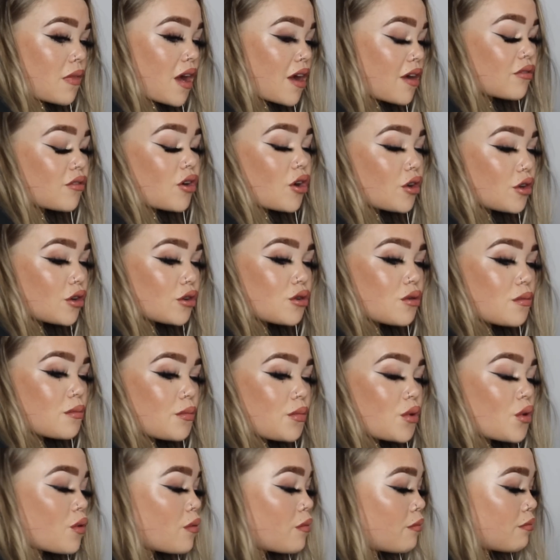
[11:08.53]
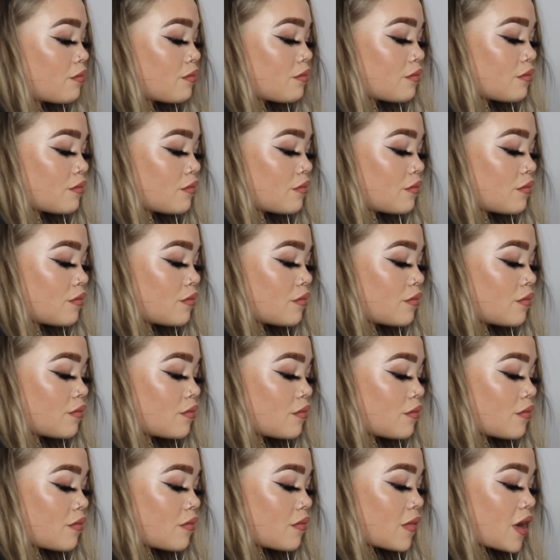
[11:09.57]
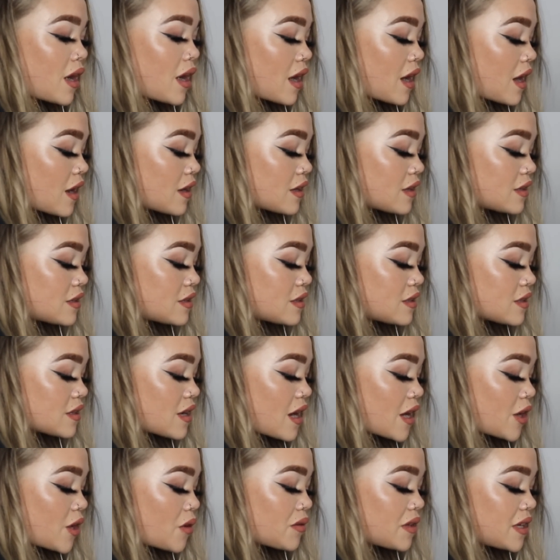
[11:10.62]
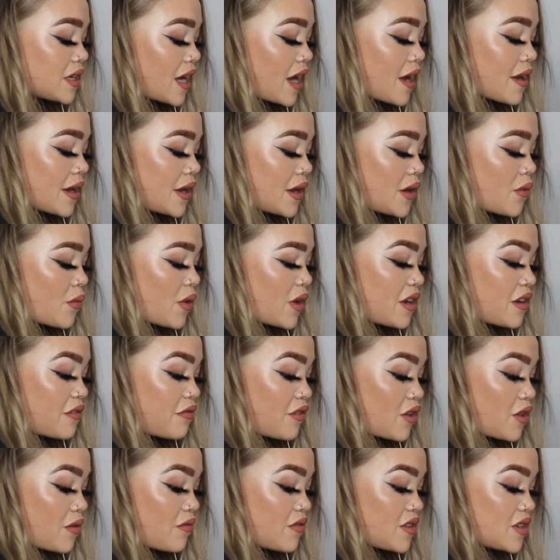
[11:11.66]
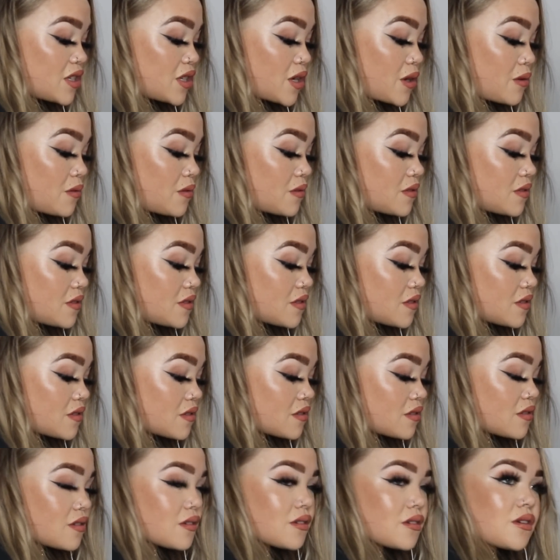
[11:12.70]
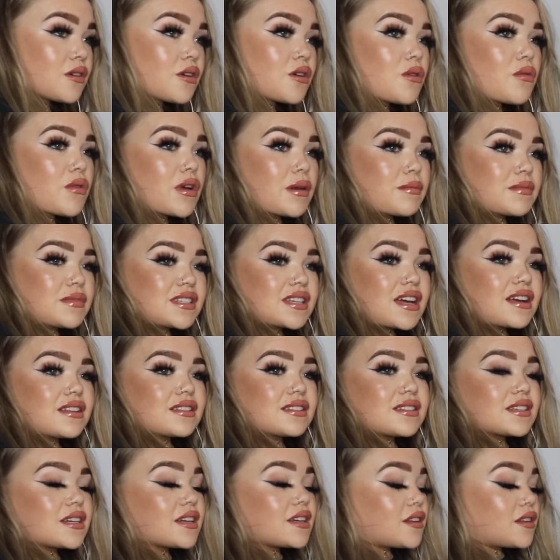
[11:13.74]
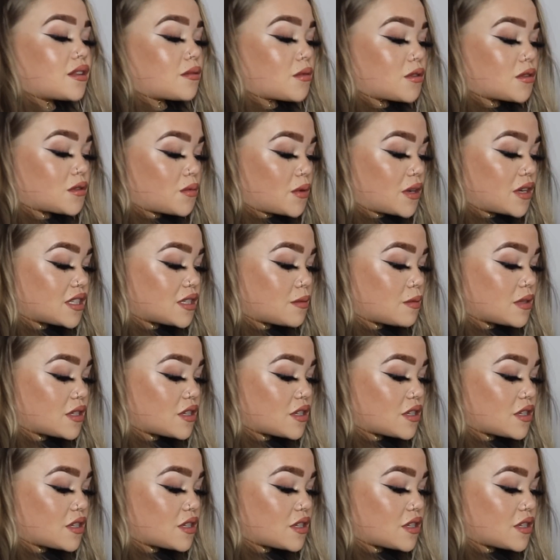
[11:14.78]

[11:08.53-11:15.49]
I've got an unbun, and I only get it when I film videos when I'm sat in the most weirdest